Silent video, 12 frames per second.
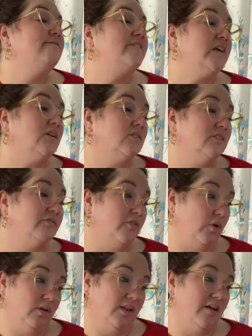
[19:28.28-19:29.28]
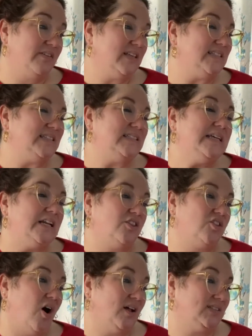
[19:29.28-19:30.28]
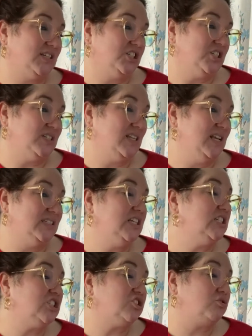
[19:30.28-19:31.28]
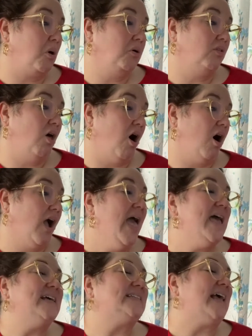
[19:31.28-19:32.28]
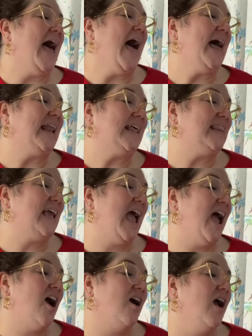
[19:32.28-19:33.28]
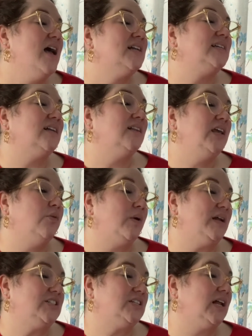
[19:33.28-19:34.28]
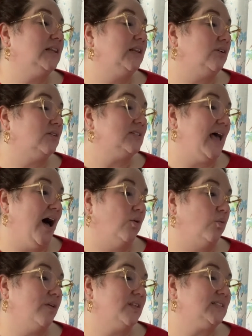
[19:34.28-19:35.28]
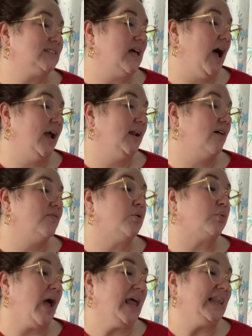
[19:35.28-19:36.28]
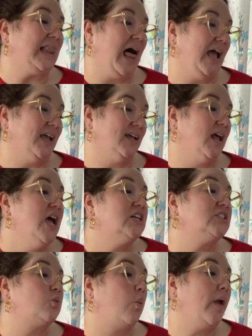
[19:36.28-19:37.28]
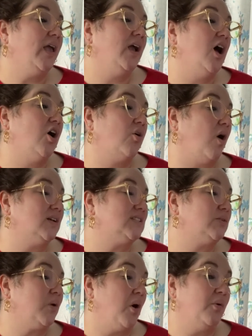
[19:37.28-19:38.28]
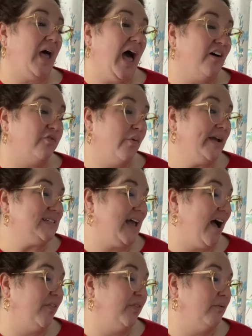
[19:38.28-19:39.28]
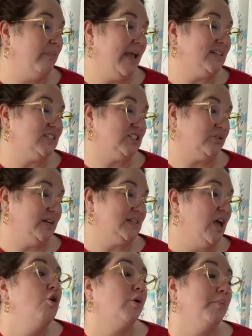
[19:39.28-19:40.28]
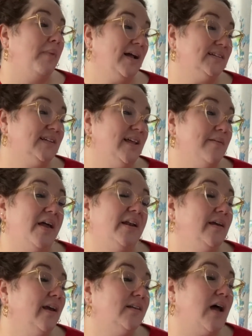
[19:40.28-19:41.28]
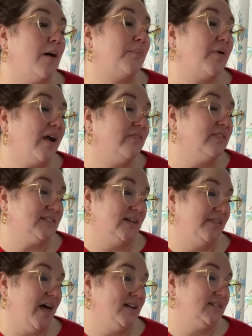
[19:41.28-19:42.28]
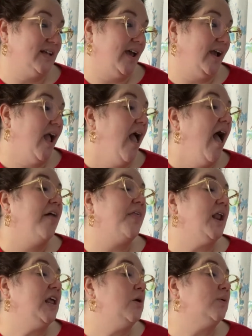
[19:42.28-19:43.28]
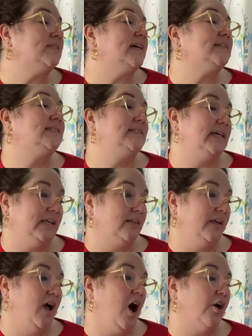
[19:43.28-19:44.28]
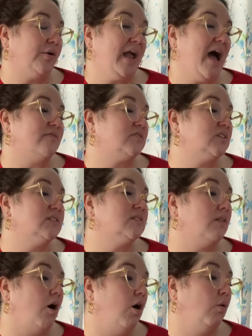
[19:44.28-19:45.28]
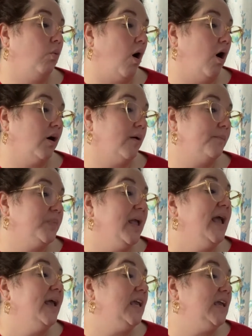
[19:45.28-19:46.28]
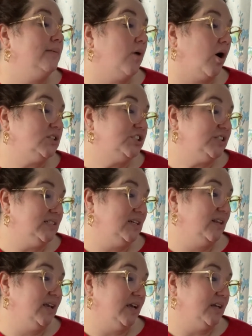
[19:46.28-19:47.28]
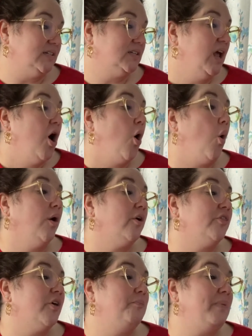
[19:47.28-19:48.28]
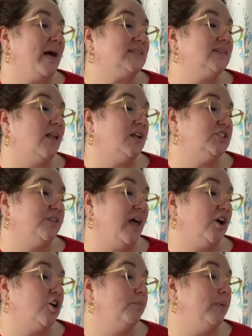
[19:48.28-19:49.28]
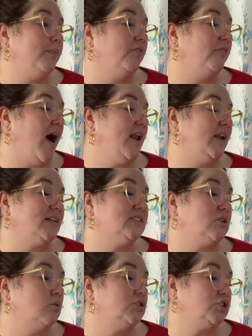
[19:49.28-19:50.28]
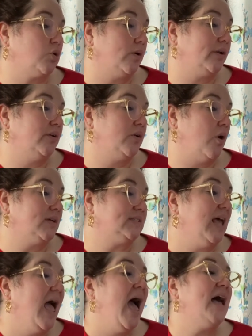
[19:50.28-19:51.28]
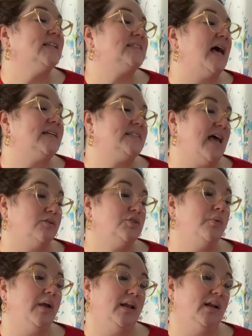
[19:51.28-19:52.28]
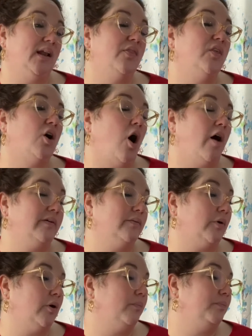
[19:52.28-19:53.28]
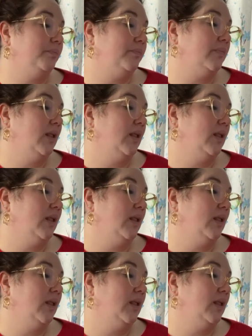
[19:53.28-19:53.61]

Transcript: Filled full of conceited thoughts such as these, he strode along, his head in the air, till he reached a little town where the sign of the Red Lion, swinging across the road halfway down the main street, reminded him that he had not breakfasted that day, and that he was exceedingly hungry after his long walk. He marched into the inn, ordered the best luncheon that could be provided at so short a notice, and sat down to eat it in the coffee room.